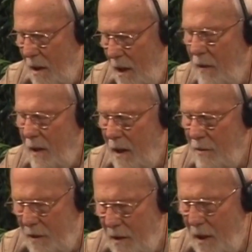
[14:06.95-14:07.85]
and I think
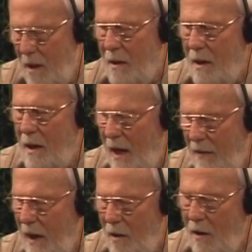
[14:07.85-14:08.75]
he
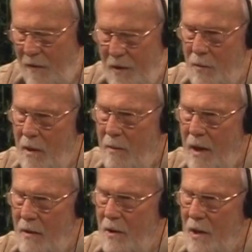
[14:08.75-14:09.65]
had that office when he
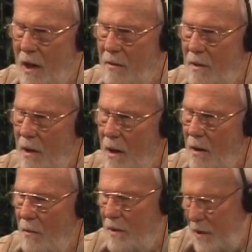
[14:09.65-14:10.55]
made this statement,
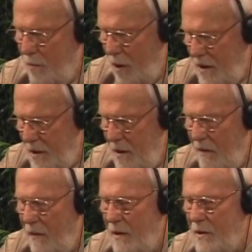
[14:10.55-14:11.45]
was the president
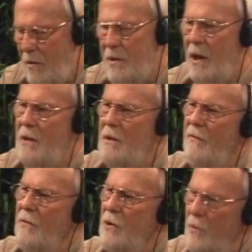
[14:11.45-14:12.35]
of the Association
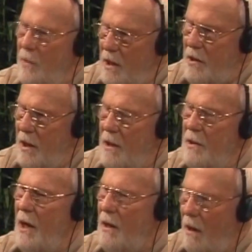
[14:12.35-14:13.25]
for Humanistic
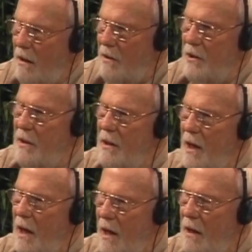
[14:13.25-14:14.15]
Psychology, the
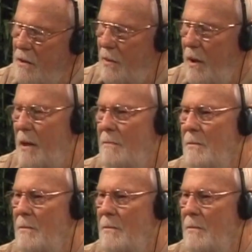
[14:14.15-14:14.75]
AHP.